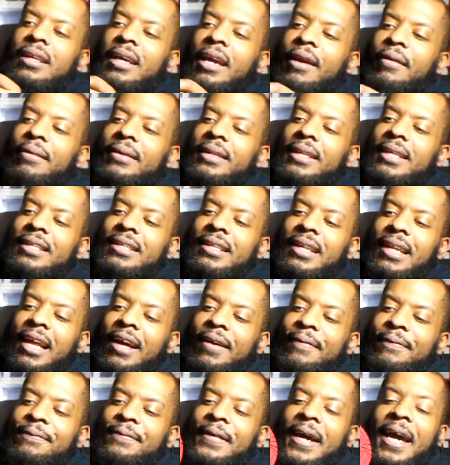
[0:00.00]
everything's a
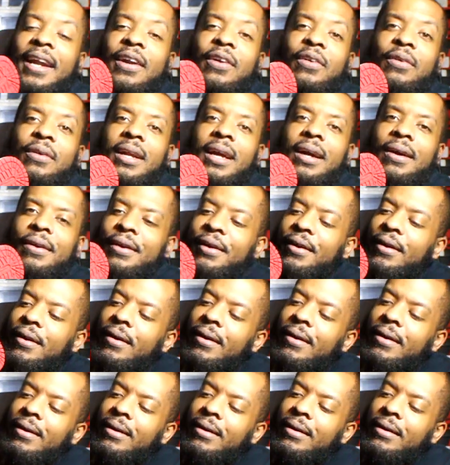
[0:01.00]
lot fatter down
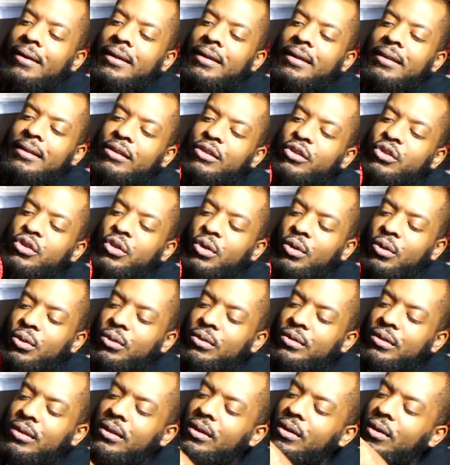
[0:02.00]
here. The
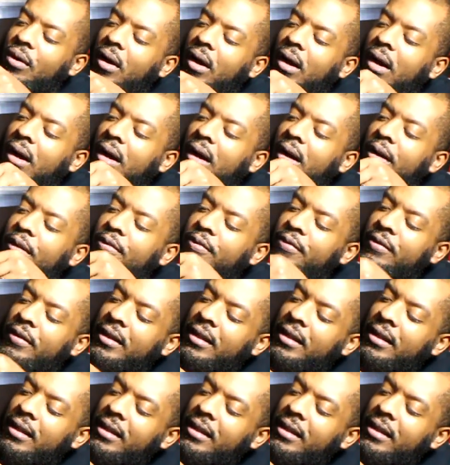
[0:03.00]
circle's a little off.